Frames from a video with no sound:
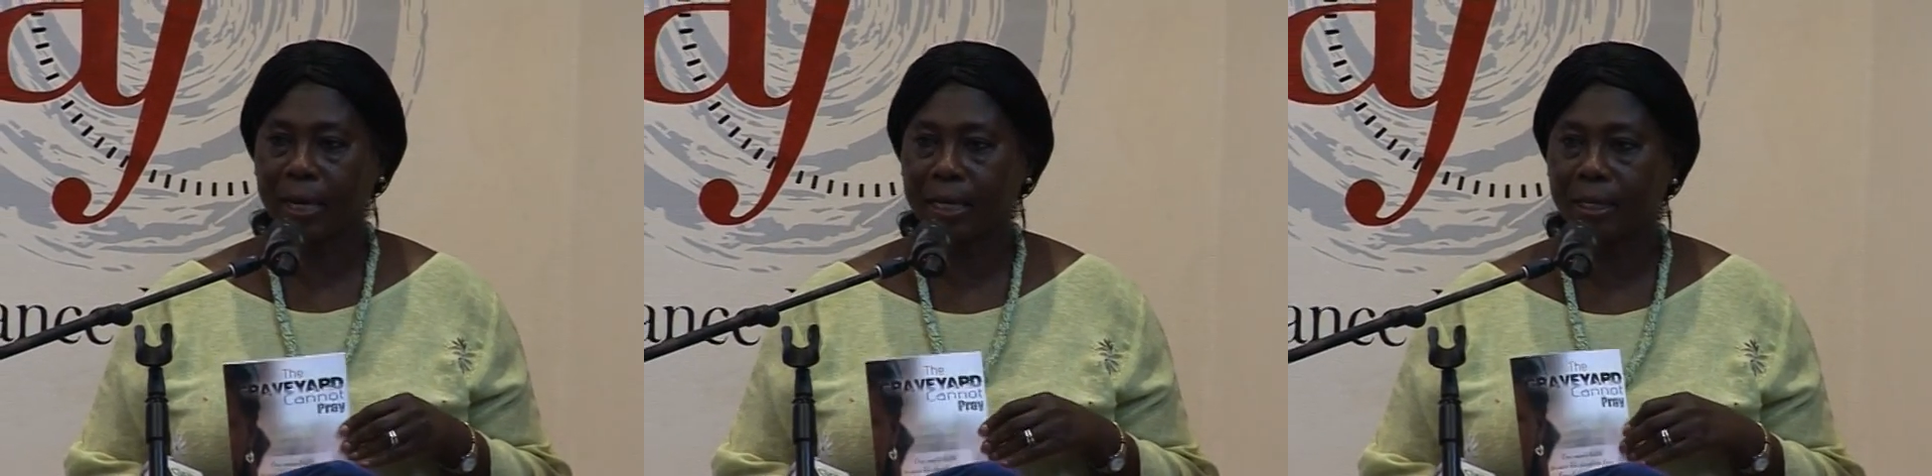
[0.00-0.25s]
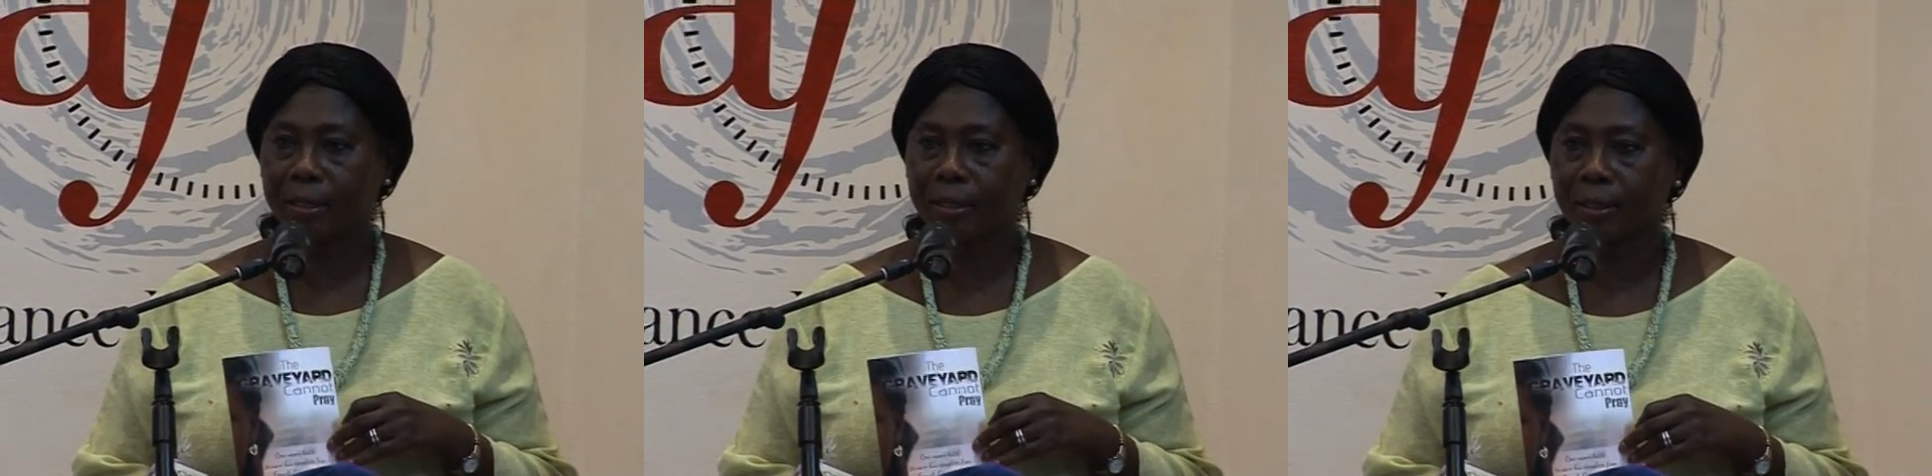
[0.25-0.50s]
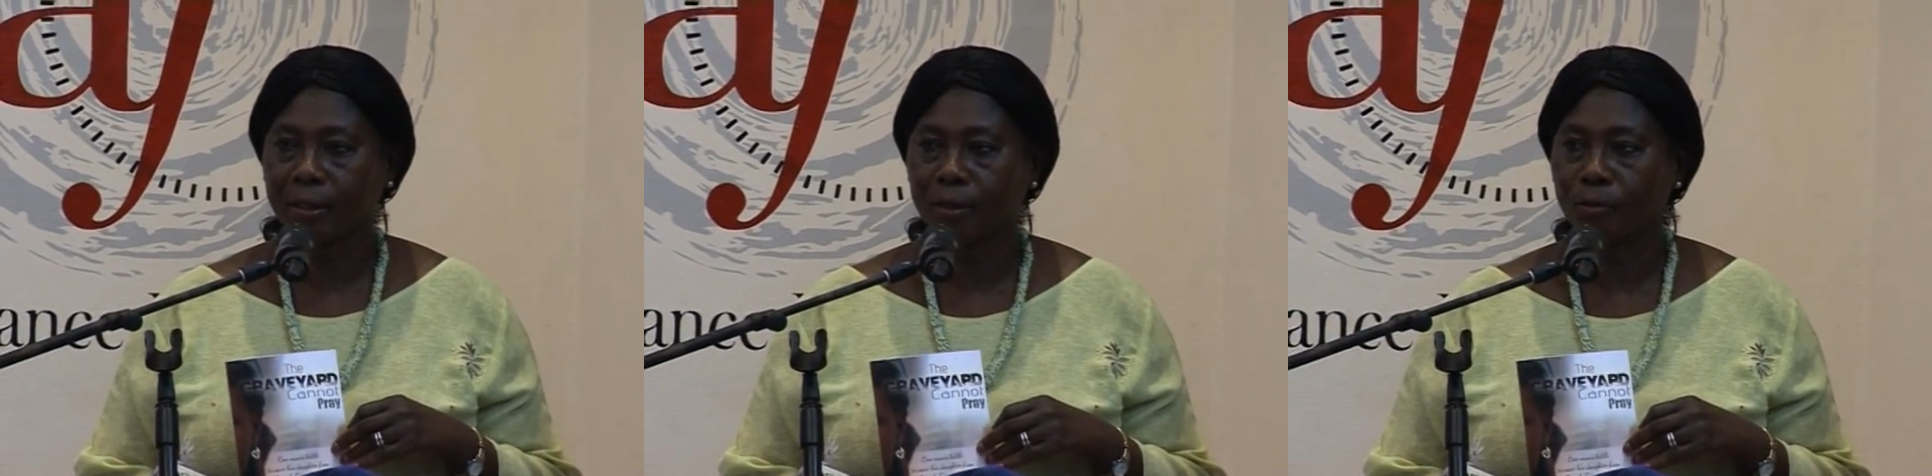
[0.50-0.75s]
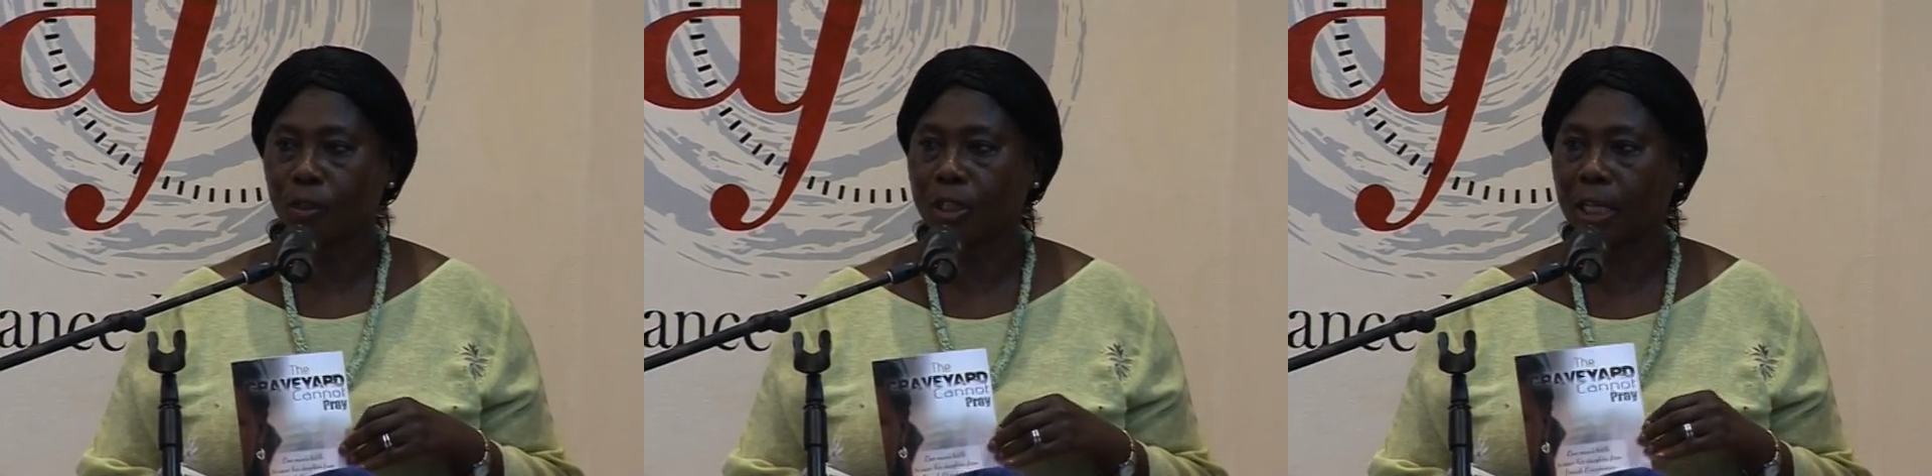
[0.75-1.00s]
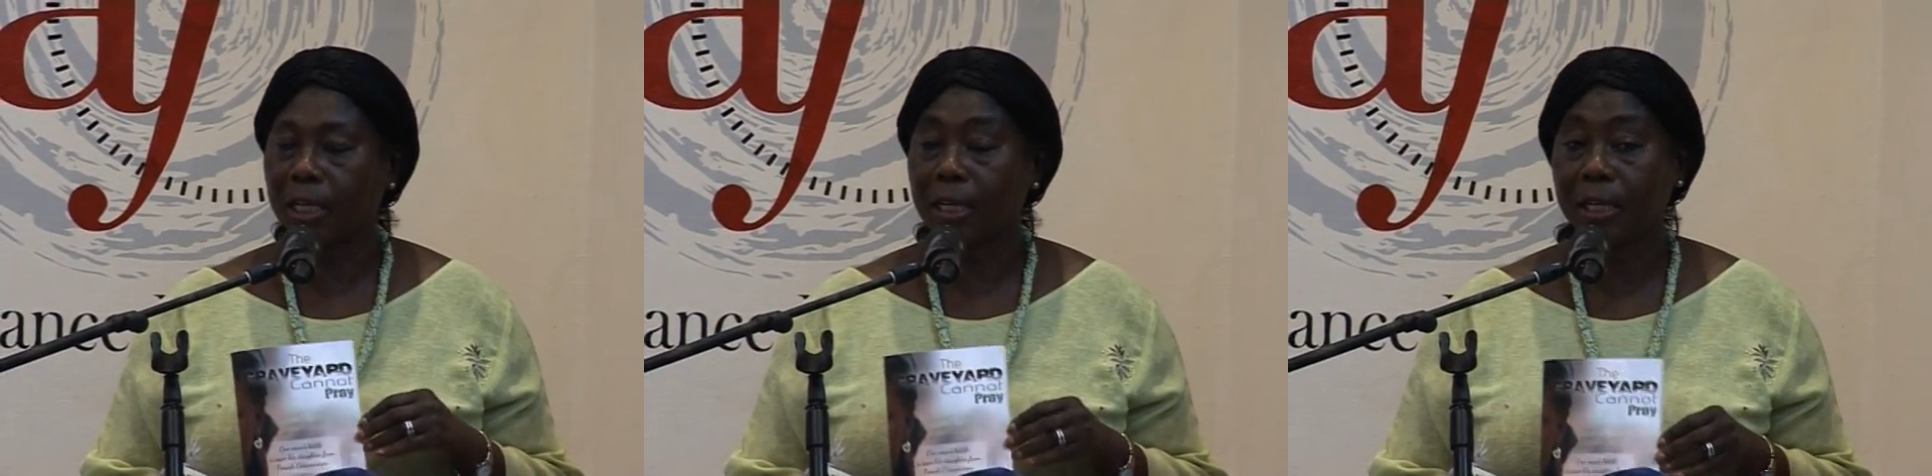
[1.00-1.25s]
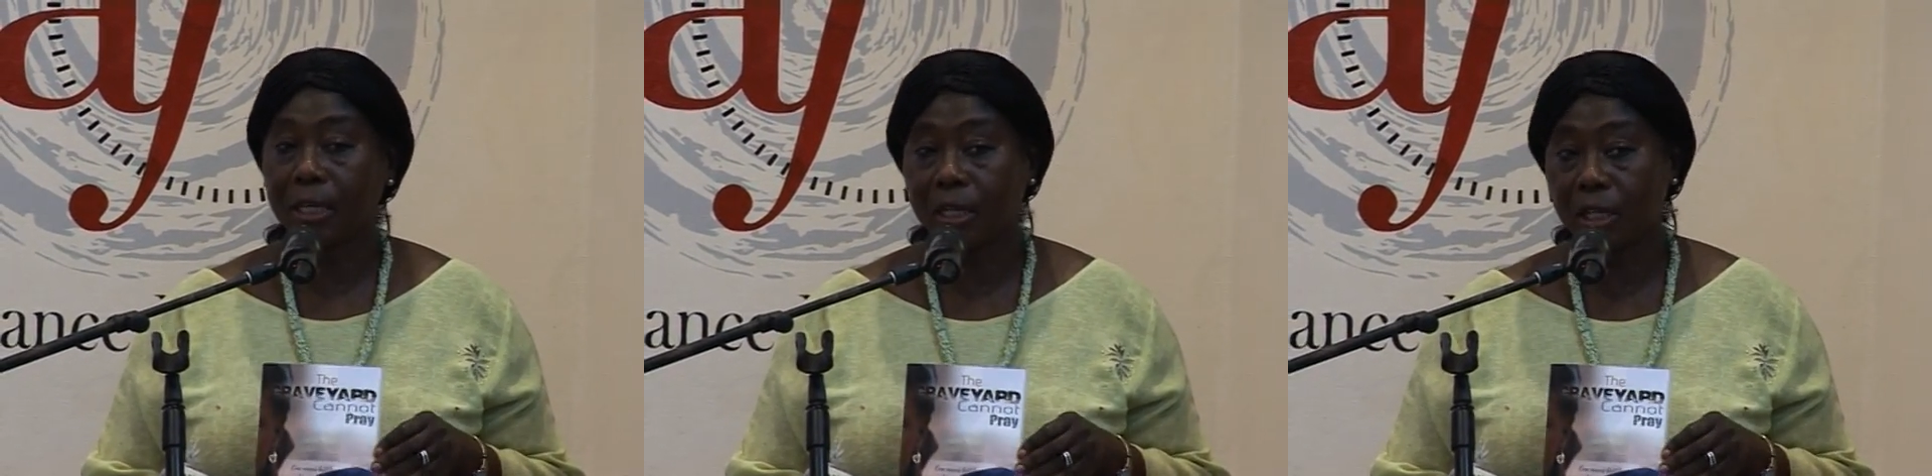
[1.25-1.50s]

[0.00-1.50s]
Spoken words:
credit for taking the